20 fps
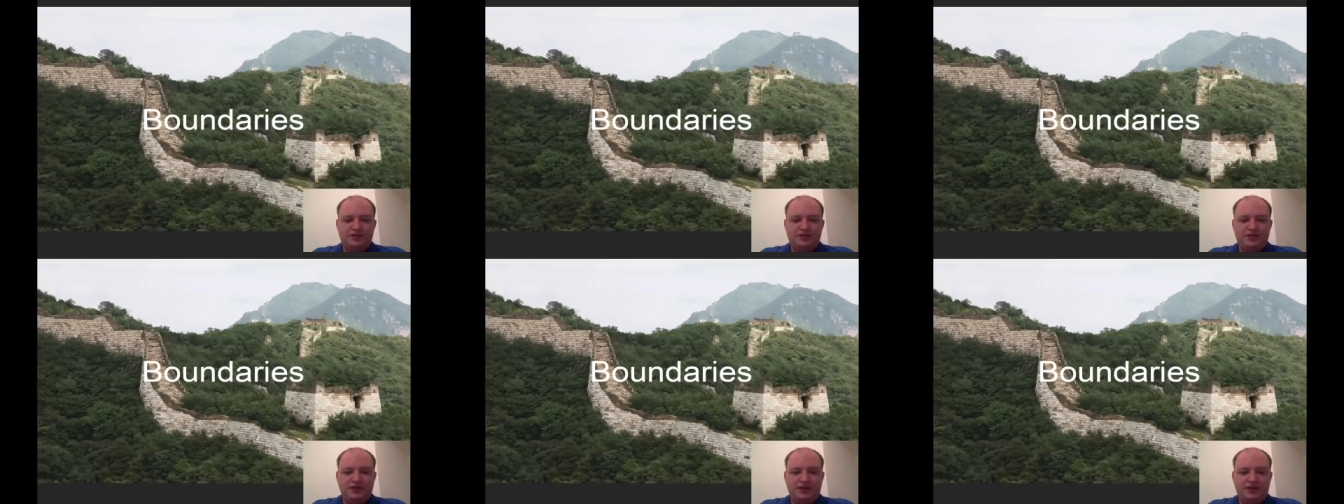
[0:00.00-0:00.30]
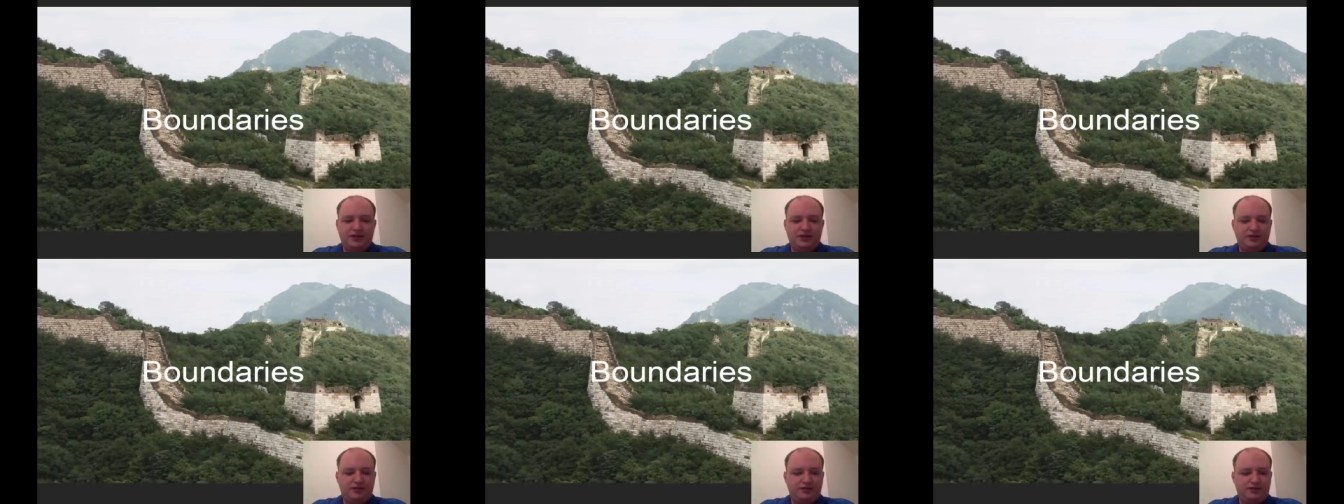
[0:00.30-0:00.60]

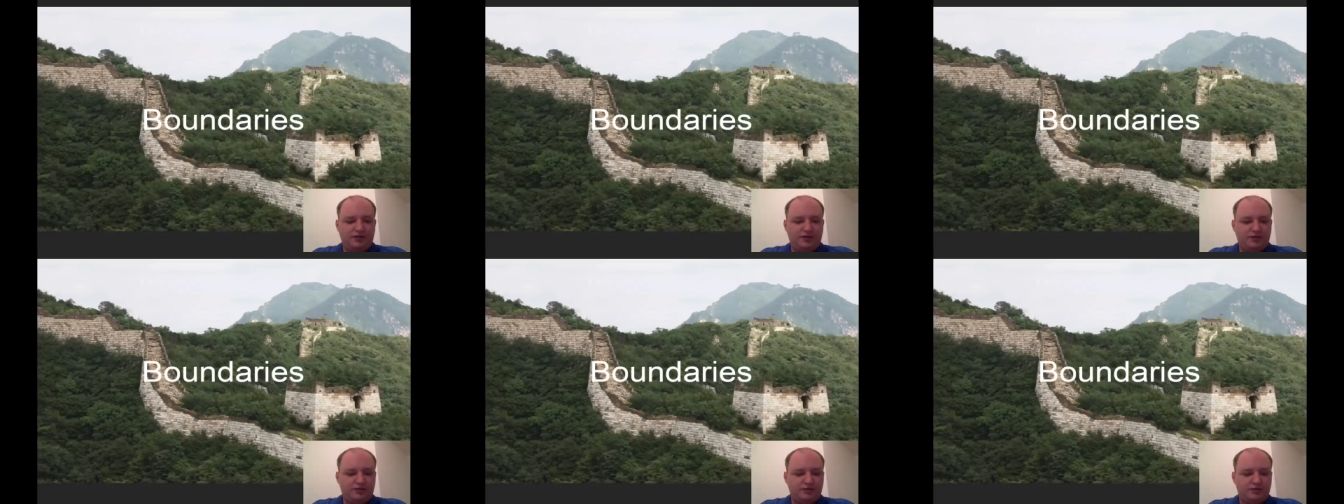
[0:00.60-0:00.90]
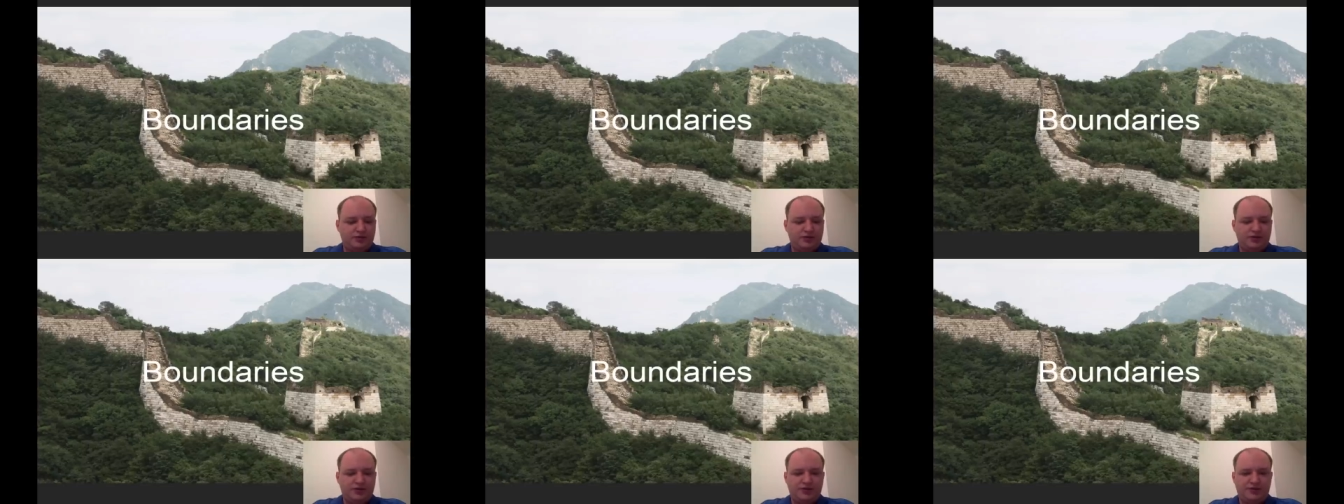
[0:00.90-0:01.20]
taken
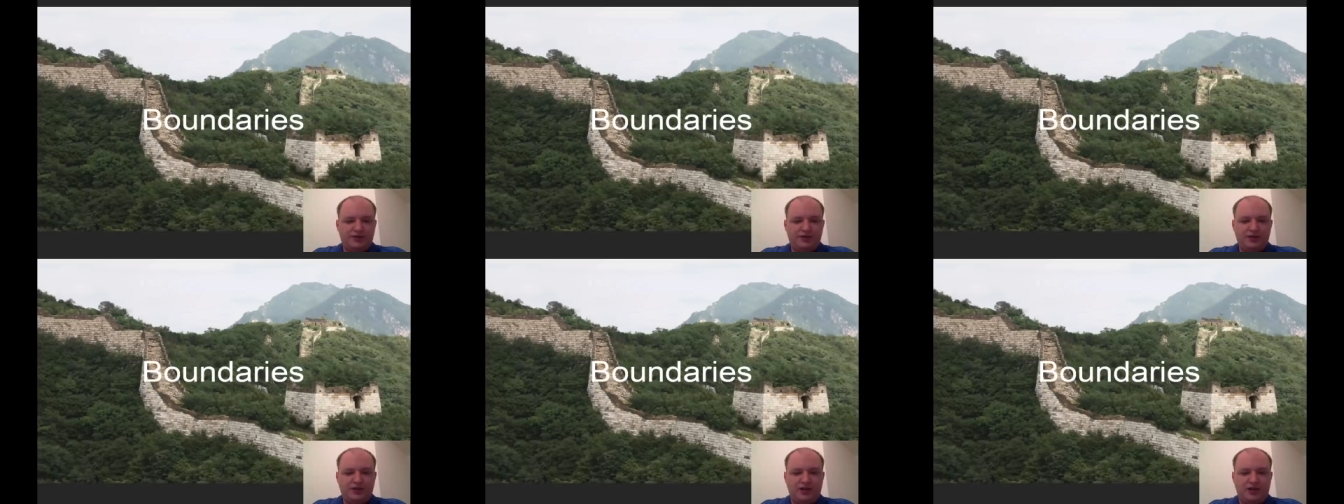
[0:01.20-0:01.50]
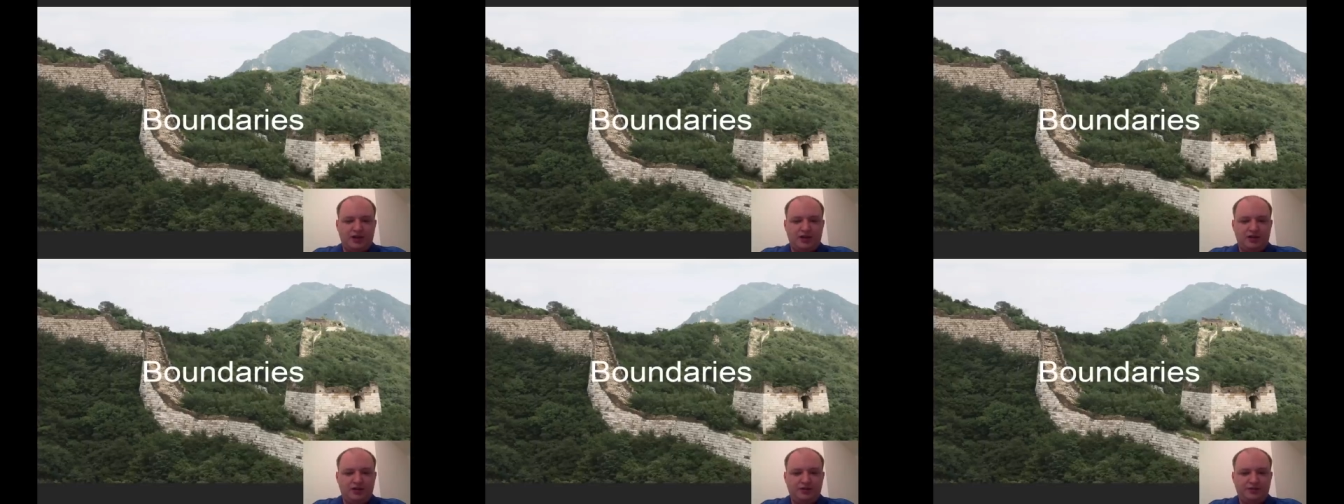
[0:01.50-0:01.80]
from Chris
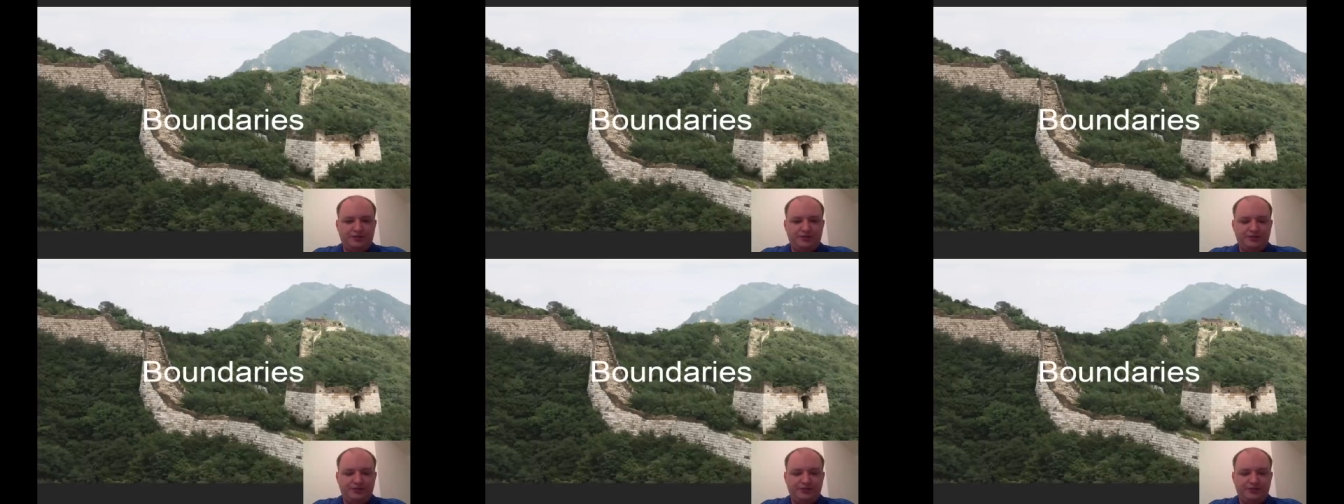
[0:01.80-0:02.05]
Fidao.